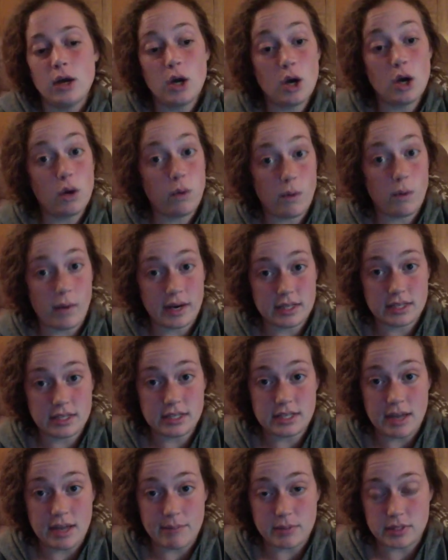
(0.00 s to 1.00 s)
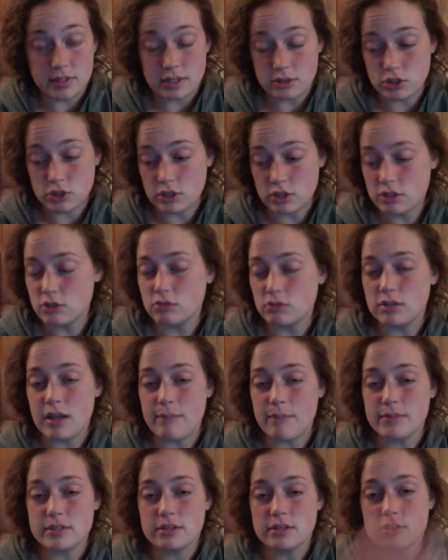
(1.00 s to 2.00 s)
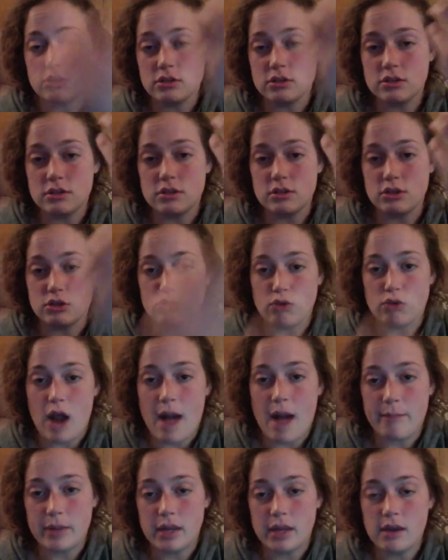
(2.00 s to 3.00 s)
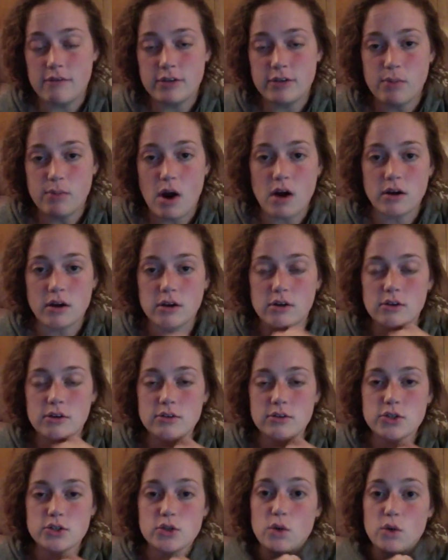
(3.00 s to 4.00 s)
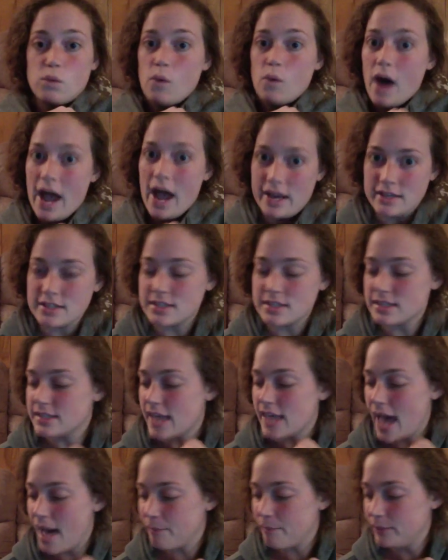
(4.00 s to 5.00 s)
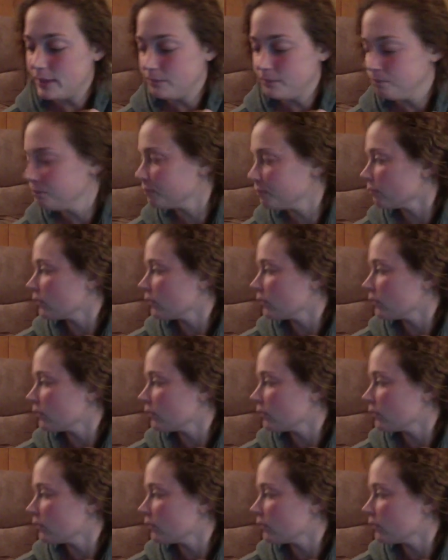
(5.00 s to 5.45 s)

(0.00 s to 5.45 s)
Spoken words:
we went into deposition. So deposition is the dropping of your particles. So why does this happen?